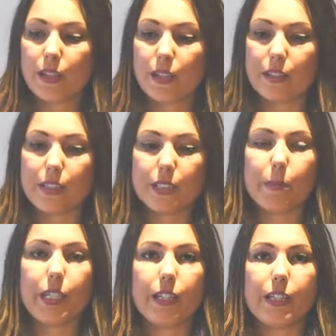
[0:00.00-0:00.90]
and this
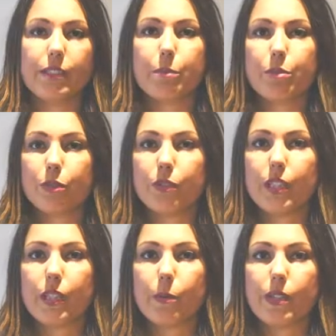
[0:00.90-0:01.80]
meeting is the proof
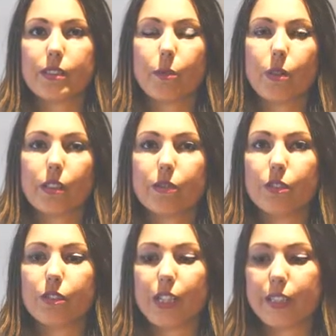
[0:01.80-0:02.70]
that he was a
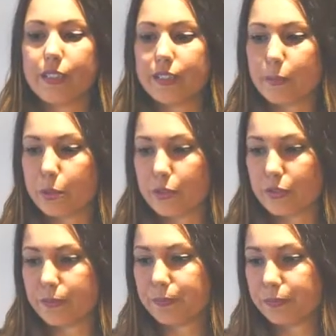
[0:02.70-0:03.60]
wonderful scientist, a
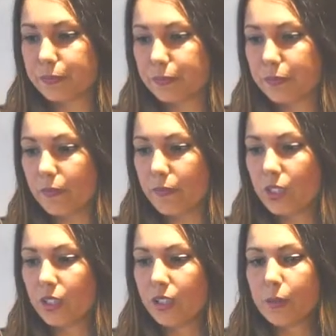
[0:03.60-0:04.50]
person.
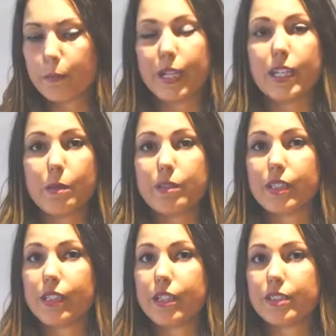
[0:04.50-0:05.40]
My name is
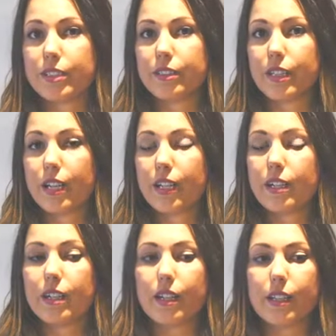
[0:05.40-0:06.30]
Ainara
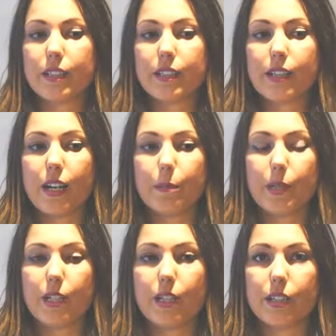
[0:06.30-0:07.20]
Sistiaga and I'm
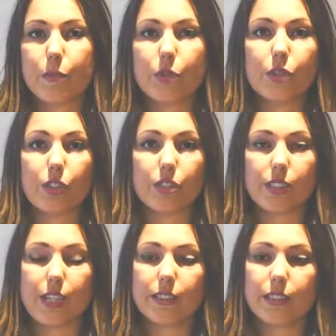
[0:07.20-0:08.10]
a research
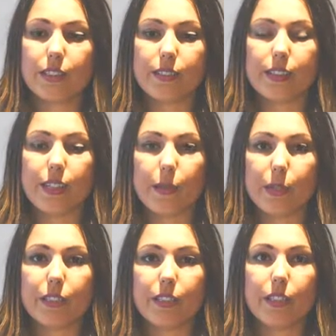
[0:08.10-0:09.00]
scientist in
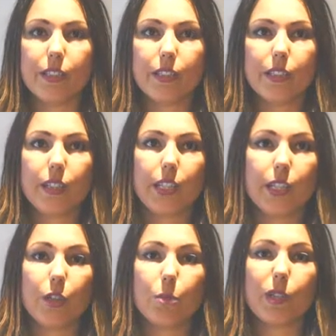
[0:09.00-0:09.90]
MIT
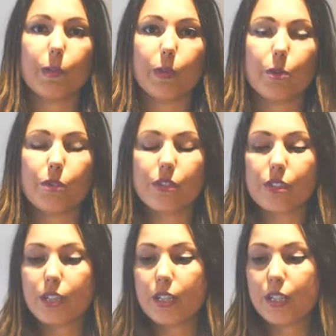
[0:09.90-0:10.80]
in human
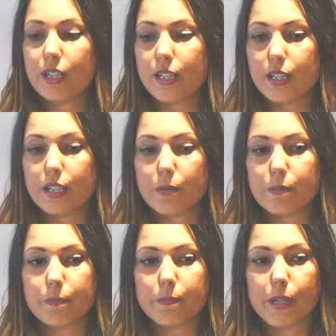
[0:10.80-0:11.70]
evolution
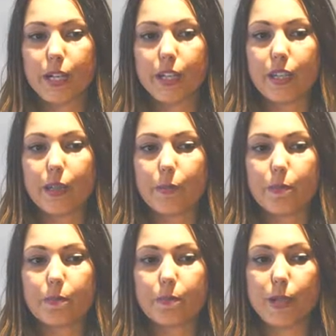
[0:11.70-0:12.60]
and my
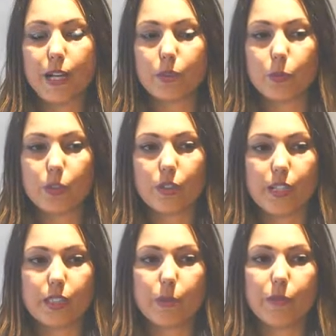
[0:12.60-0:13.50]
past work
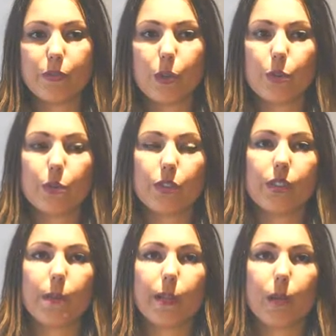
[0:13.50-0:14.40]
has been focused
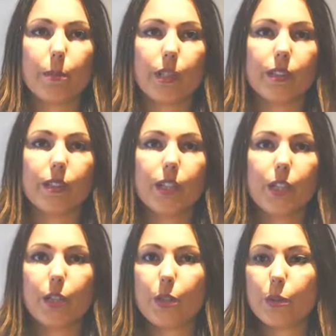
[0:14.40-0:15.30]
on developing
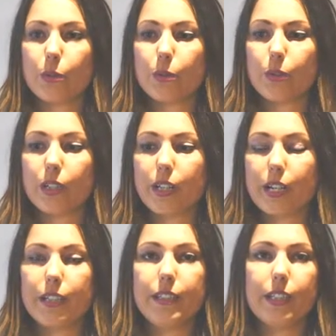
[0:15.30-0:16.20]
new uh,
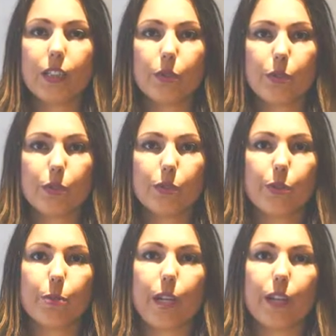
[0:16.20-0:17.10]
analytical tools
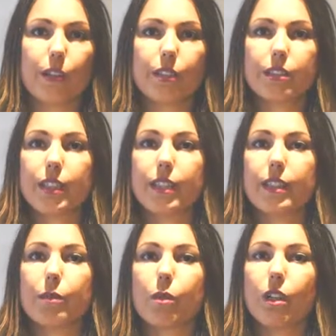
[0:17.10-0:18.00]
to better
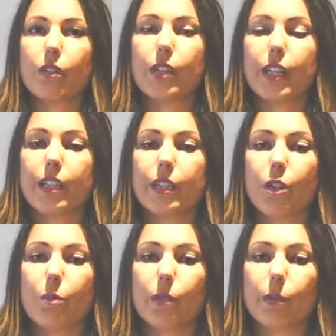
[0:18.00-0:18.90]
understand the role of diet in
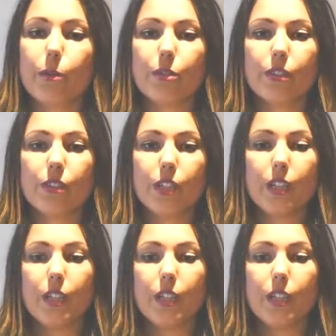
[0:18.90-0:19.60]
human evolution.